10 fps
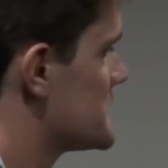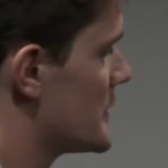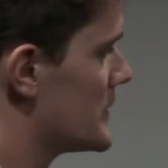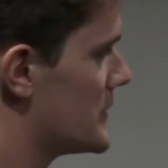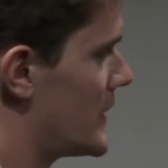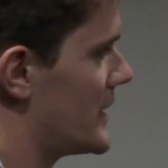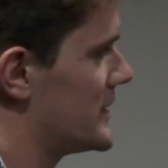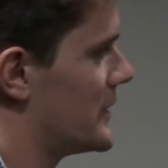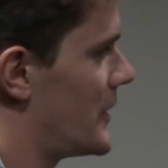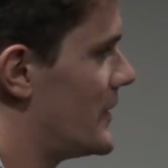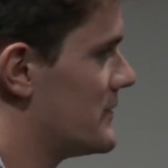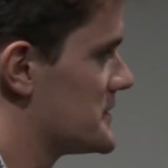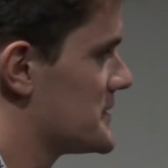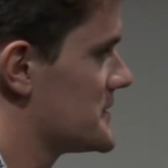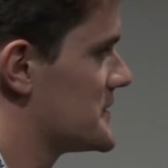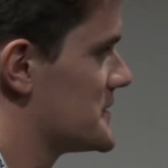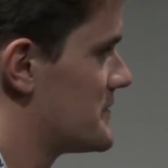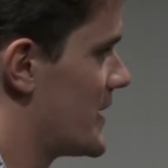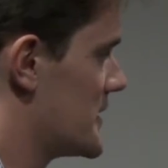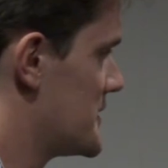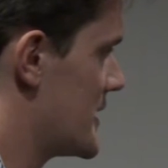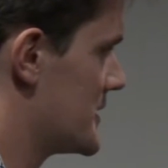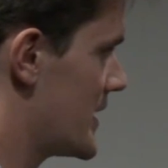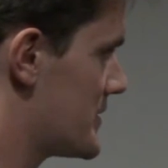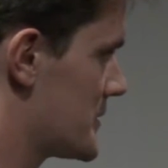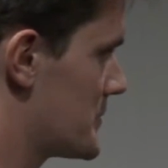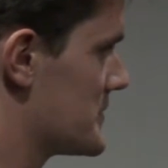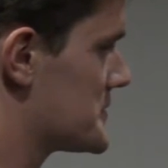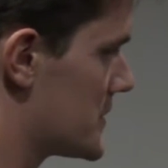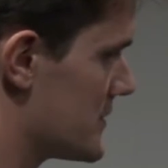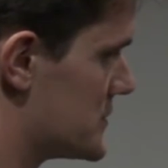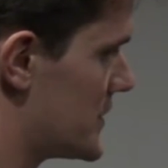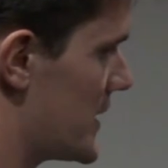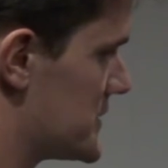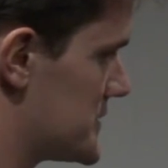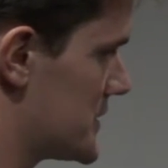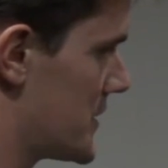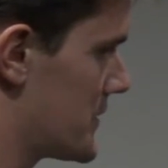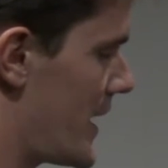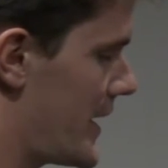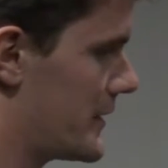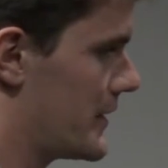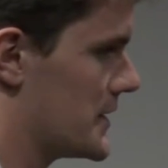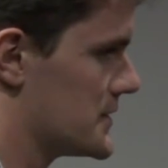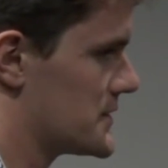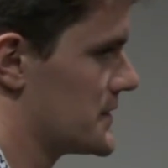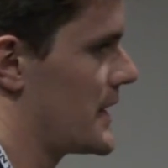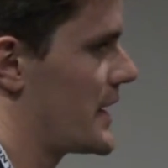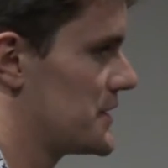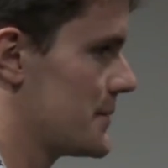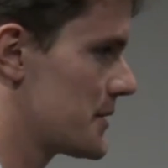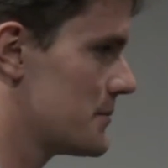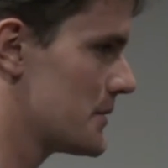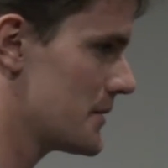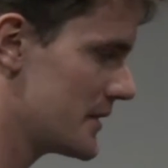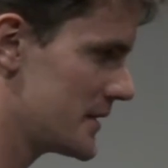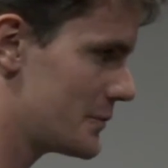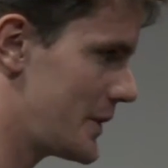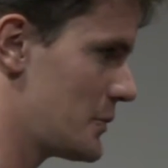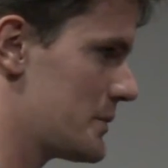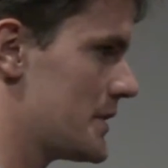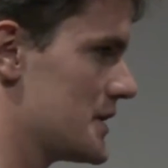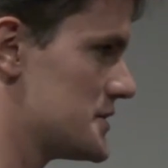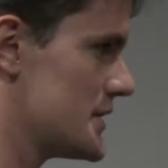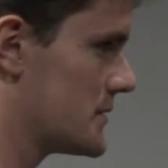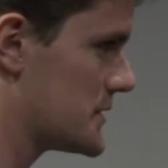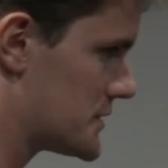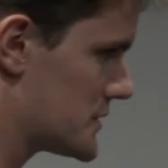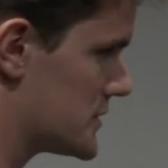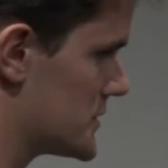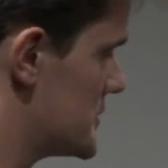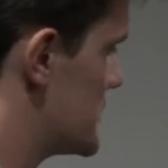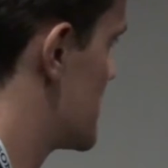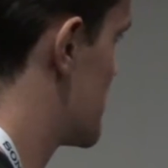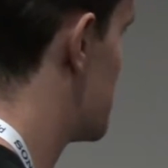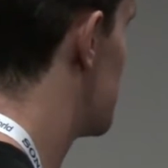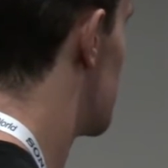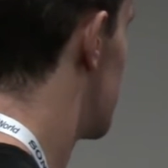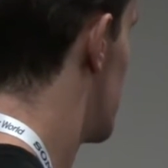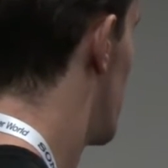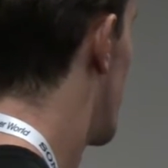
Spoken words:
So all of this is fine and dandy. I think we've sort of addressed the higher end and the academic community and what PhD researchers are doing in the field of